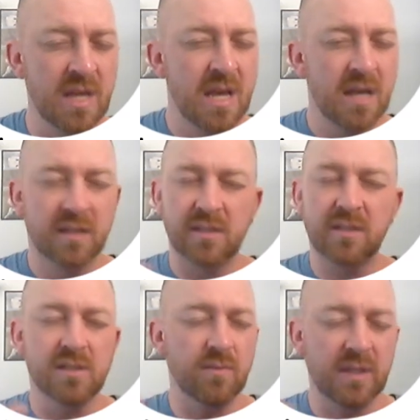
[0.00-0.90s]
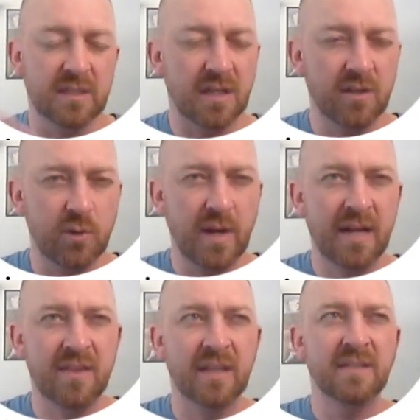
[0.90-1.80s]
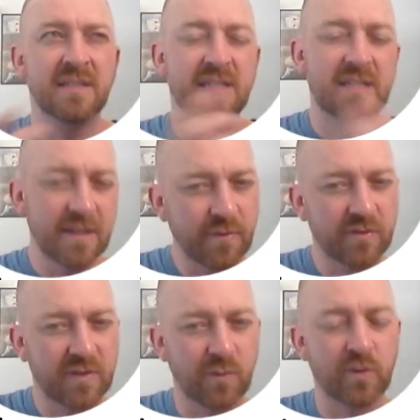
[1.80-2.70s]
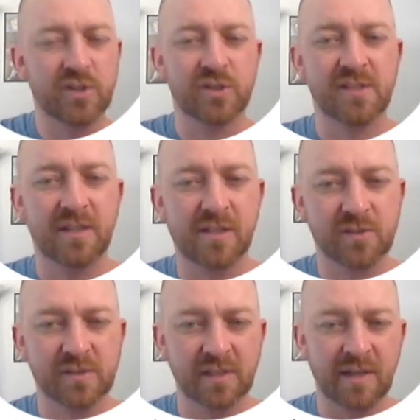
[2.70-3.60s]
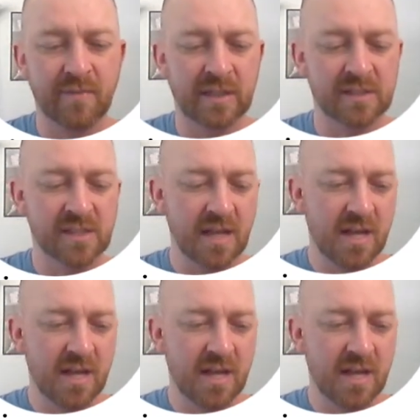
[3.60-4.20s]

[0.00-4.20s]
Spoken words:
because it doesn't really tell you anything different than what your statistical significance